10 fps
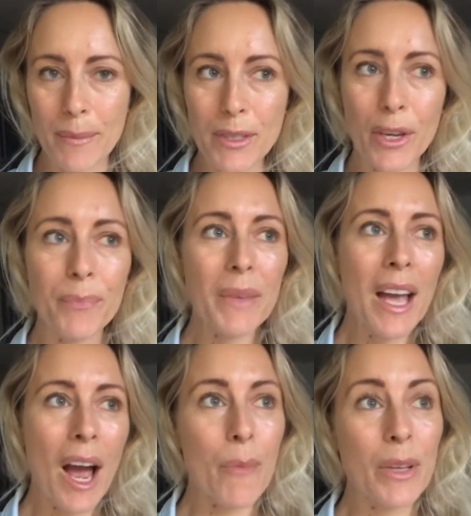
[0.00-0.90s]
So
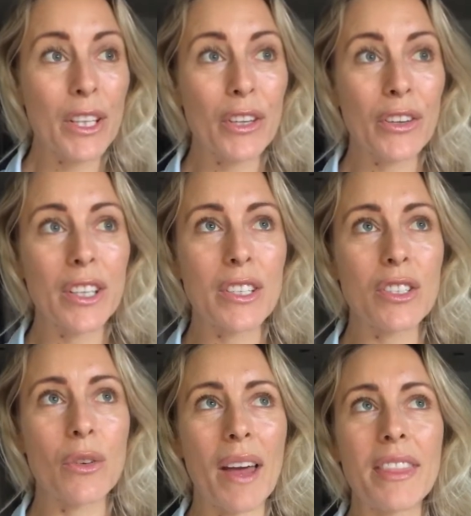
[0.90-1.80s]
I'm really curious
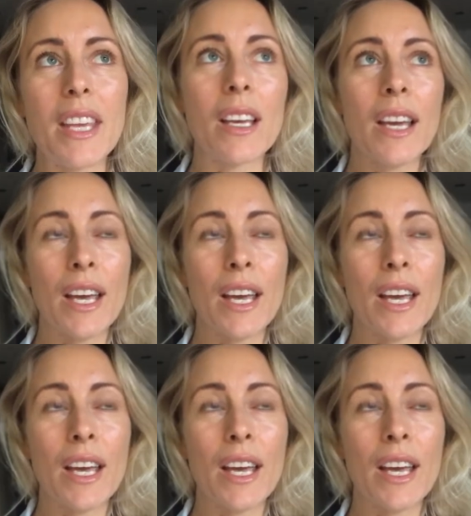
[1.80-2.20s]
to, I think